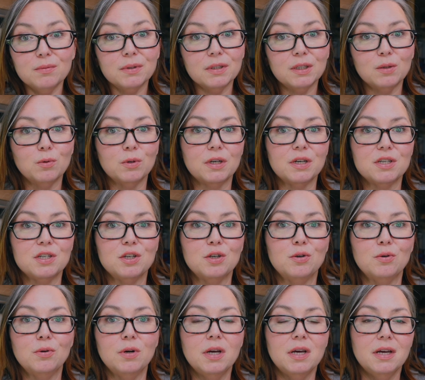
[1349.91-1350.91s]
really want to
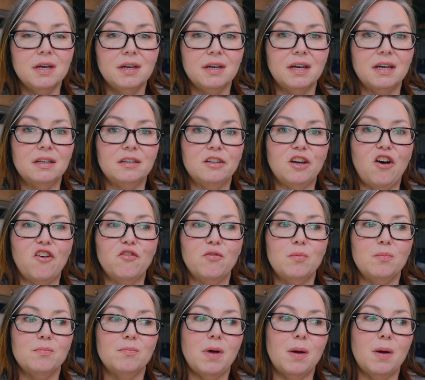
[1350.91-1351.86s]
do and love.